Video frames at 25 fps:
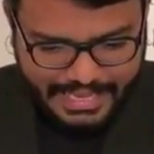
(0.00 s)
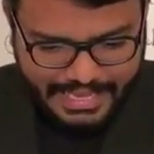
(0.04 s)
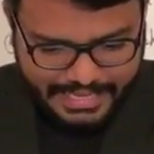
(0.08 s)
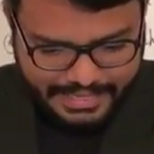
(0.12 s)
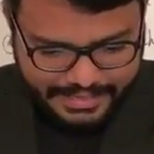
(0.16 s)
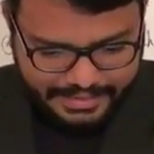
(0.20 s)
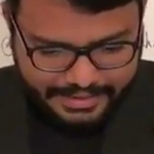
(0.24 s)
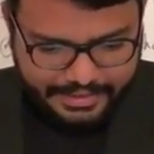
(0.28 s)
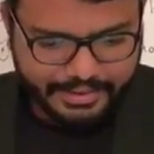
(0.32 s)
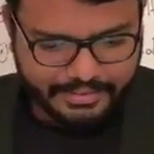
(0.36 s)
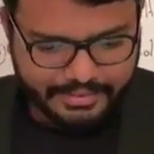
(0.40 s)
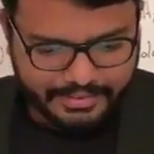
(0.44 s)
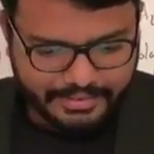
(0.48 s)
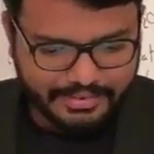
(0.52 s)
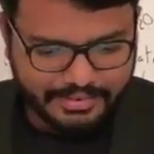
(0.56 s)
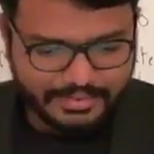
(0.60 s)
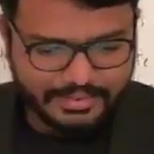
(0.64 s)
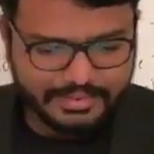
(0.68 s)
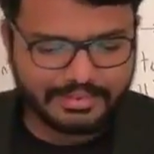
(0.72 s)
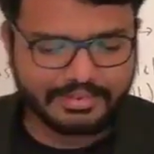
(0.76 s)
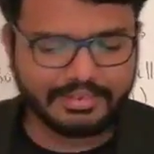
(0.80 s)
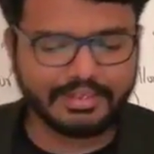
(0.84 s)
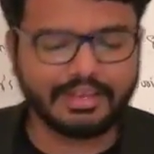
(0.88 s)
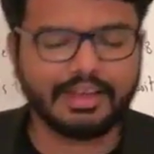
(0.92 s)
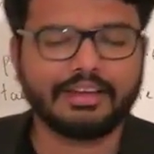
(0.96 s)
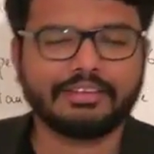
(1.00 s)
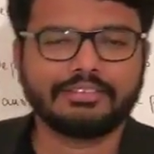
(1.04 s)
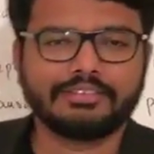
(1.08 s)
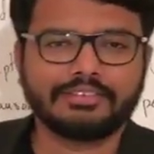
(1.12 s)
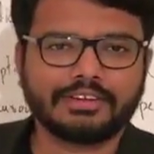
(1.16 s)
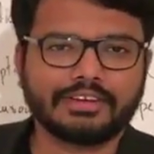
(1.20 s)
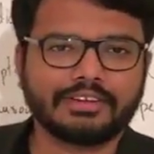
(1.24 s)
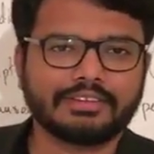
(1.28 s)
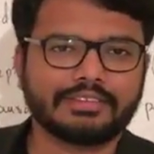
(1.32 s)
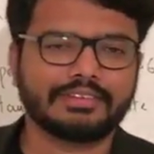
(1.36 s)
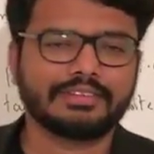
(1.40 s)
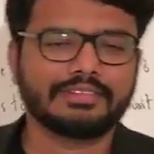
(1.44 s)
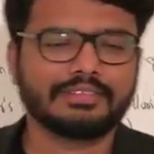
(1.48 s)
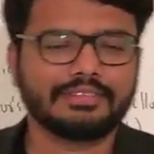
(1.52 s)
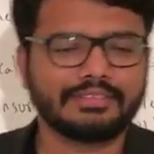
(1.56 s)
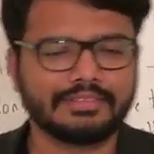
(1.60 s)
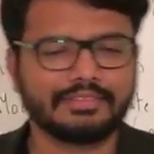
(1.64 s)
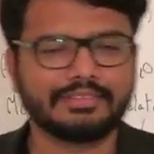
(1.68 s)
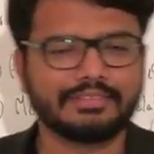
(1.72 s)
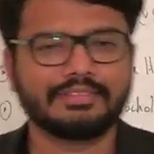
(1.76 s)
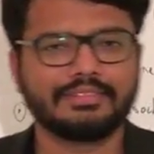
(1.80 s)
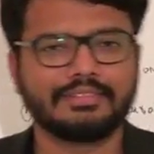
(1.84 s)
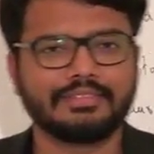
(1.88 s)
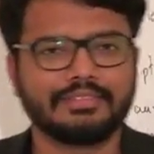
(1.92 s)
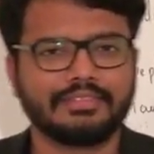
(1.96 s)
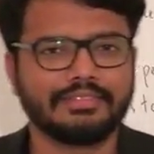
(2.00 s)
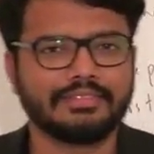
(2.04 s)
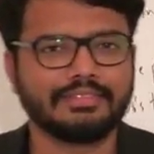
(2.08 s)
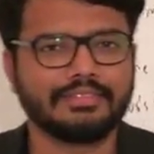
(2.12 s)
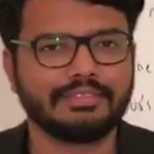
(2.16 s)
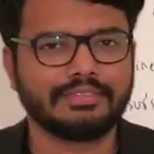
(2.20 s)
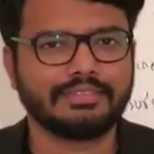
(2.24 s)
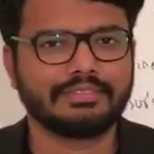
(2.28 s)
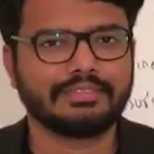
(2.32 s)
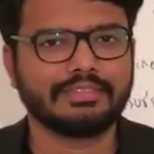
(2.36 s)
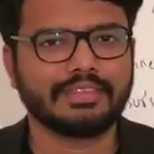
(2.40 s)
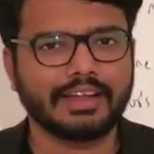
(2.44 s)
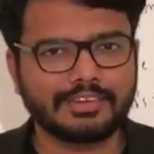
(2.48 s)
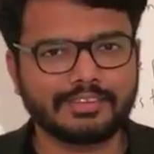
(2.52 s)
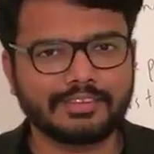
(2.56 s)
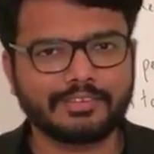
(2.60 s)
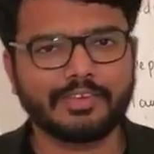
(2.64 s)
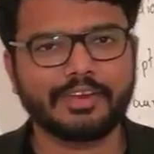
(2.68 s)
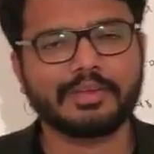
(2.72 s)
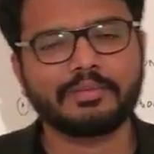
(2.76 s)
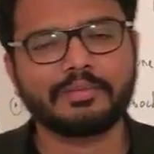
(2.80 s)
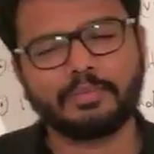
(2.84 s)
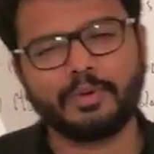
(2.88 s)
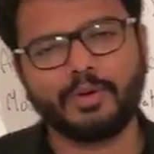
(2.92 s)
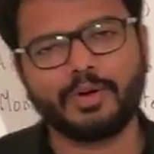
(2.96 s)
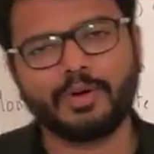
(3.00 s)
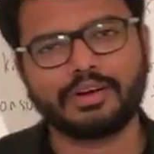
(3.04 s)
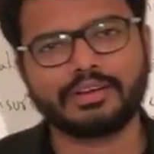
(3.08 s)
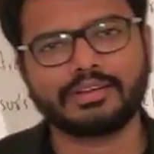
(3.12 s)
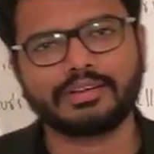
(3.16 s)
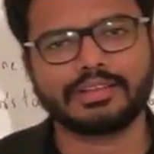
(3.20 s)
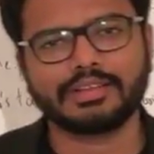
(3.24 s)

Yes, Harshit. That's very important.